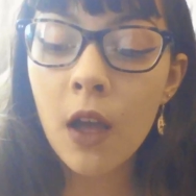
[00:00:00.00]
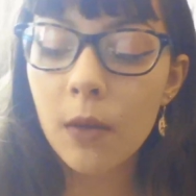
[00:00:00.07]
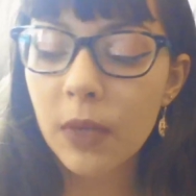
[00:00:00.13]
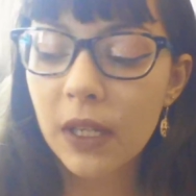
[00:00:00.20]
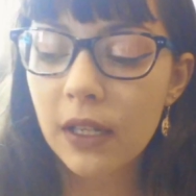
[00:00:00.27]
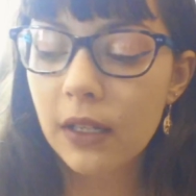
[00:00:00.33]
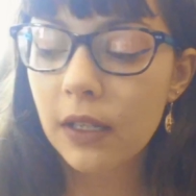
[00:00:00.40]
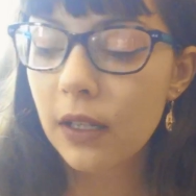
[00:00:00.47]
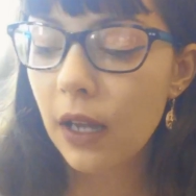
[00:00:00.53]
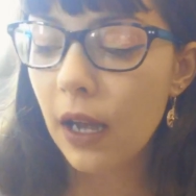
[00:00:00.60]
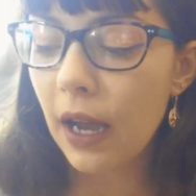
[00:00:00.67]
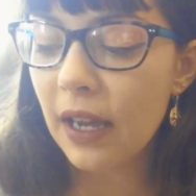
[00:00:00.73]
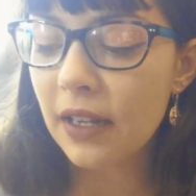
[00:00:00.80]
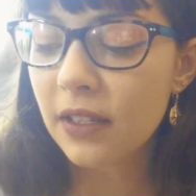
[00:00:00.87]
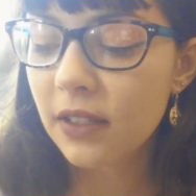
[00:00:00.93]
but
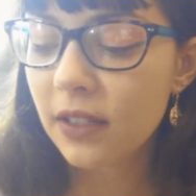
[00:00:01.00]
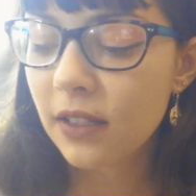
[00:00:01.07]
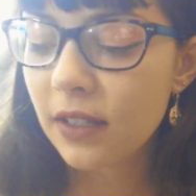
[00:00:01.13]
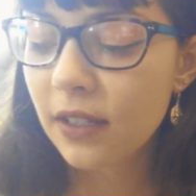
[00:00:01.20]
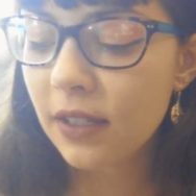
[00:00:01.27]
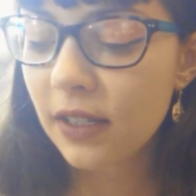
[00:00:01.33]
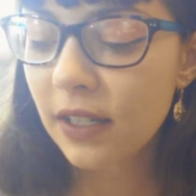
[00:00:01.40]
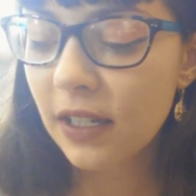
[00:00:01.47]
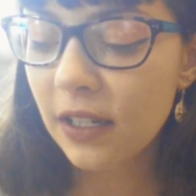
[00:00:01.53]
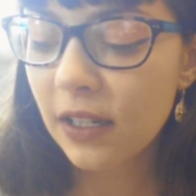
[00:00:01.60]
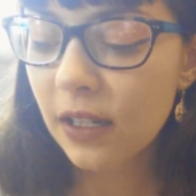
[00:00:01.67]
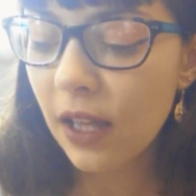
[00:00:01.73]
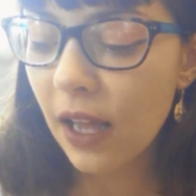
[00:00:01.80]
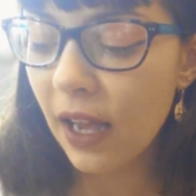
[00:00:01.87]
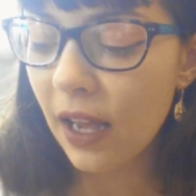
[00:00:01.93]

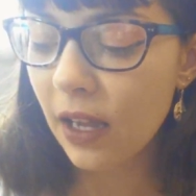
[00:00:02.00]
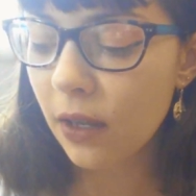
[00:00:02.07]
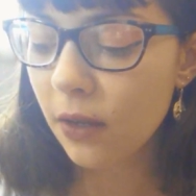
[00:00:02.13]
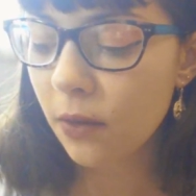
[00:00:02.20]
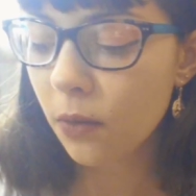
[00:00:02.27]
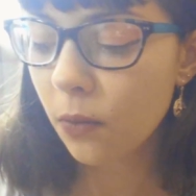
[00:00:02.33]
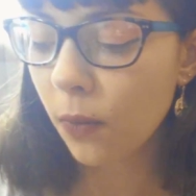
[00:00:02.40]
I